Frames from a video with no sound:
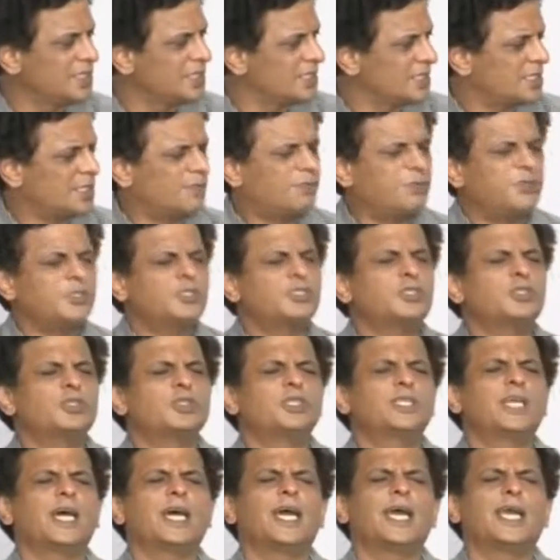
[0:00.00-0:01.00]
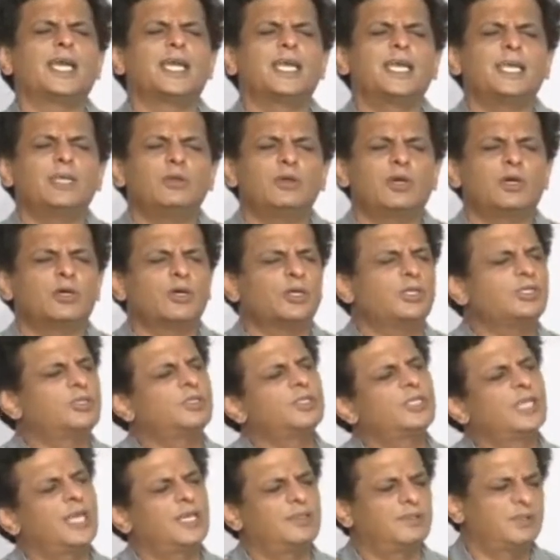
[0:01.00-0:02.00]
Suppose you die, you are going
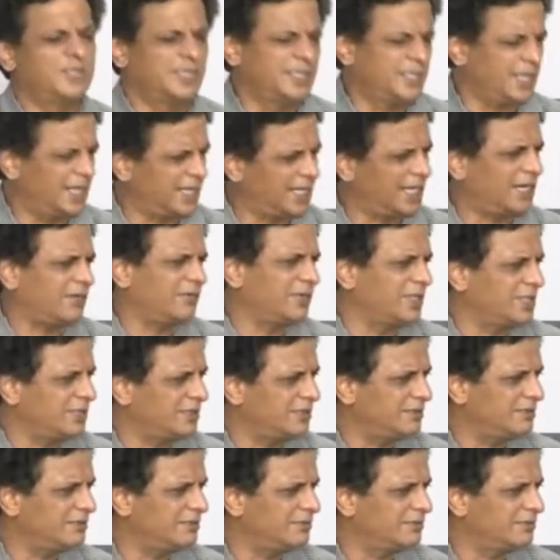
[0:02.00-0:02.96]
to die within an hour.